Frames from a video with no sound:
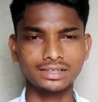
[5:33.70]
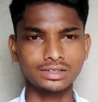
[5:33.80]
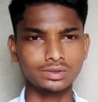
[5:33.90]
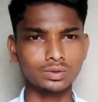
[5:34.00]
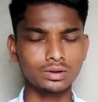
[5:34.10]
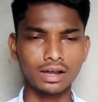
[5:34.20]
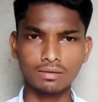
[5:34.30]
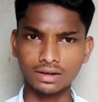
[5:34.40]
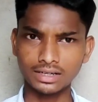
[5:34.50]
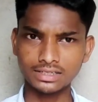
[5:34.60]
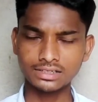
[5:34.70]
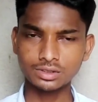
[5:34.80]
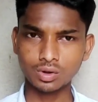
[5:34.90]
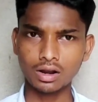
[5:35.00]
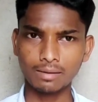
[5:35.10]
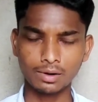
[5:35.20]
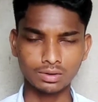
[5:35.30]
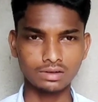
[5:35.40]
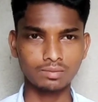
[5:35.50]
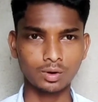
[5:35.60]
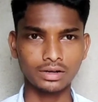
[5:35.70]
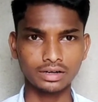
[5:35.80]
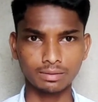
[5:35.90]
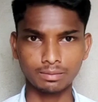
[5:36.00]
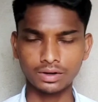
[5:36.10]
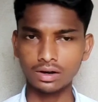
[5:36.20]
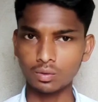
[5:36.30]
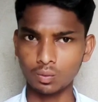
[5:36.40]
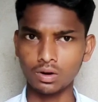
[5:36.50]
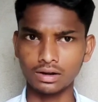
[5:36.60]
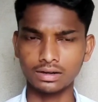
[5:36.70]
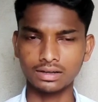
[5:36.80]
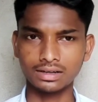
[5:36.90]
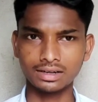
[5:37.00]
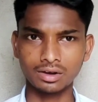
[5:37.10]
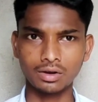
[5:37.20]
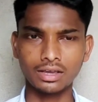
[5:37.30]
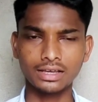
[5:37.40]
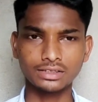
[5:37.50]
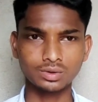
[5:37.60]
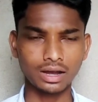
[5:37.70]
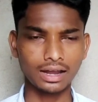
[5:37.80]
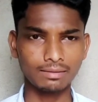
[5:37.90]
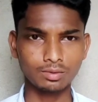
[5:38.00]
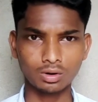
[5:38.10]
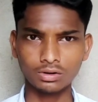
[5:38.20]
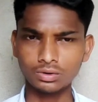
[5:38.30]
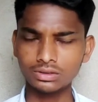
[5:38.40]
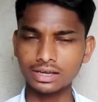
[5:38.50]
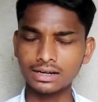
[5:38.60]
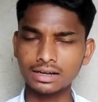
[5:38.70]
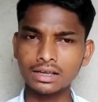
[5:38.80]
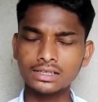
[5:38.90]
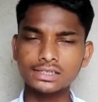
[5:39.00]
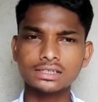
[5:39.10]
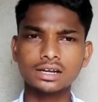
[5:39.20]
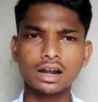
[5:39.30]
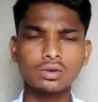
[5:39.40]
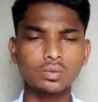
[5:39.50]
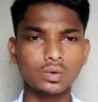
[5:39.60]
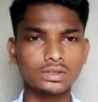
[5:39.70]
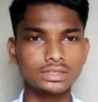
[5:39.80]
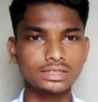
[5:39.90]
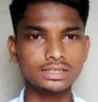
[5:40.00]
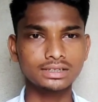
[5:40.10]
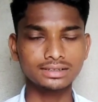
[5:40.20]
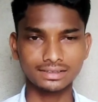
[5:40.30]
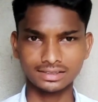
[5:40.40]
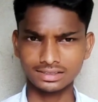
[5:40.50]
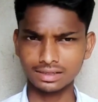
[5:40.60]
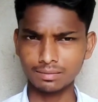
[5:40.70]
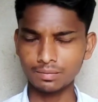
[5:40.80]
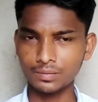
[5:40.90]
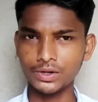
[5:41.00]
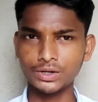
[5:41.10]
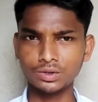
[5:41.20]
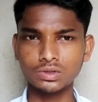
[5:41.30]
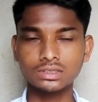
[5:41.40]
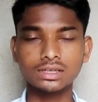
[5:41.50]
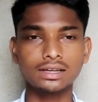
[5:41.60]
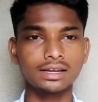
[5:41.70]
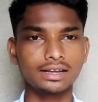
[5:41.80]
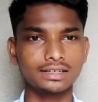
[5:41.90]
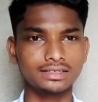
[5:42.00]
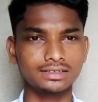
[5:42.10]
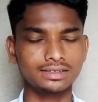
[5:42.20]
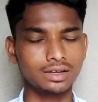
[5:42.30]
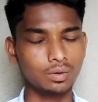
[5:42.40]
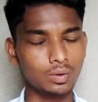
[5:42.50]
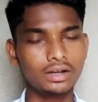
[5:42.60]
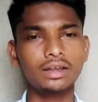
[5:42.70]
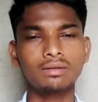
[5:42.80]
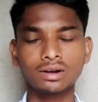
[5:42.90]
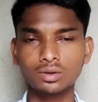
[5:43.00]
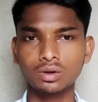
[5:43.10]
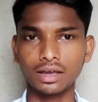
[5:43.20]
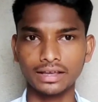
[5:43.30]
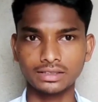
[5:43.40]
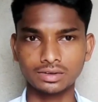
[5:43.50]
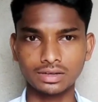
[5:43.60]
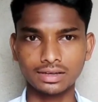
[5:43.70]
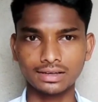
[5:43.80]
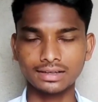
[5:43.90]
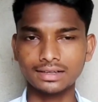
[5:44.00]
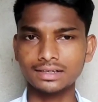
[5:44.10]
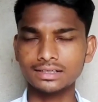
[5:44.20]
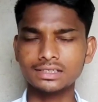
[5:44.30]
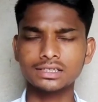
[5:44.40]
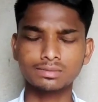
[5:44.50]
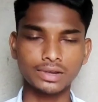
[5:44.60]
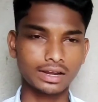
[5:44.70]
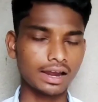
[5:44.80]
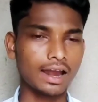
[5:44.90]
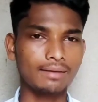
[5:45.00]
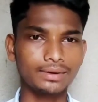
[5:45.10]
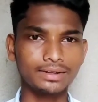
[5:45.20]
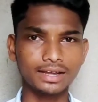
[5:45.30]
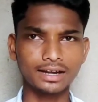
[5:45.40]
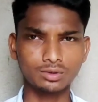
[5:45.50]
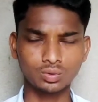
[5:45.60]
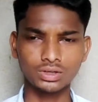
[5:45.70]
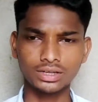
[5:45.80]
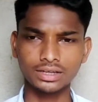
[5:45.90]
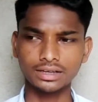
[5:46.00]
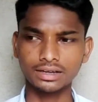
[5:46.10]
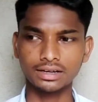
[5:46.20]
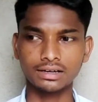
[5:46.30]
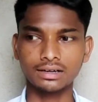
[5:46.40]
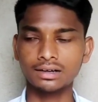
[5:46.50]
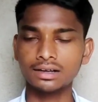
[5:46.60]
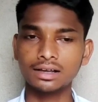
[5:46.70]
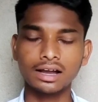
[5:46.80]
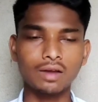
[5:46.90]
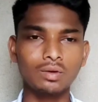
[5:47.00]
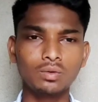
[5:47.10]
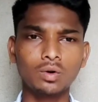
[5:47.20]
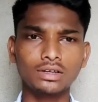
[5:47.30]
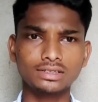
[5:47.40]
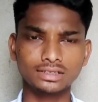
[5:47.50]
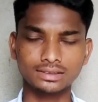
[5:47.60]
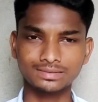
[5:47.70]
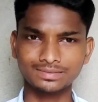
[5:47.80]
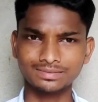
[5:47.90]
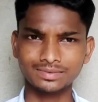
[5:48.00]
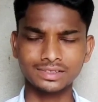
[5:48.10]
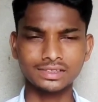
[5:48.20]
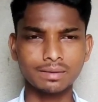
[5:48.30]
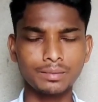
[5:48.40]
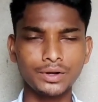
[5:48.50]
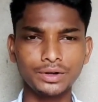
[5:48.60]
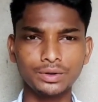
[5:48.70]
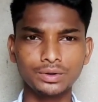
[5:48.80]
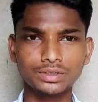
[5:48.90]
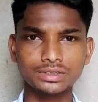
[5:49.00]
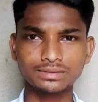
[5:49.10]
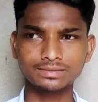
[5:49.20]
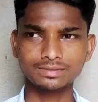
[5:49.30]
So now let's talk about the point number 1. Okay, so I have told you that start watching some videos in English, whatever you like. Okay, just make a habit that today I will watch some videos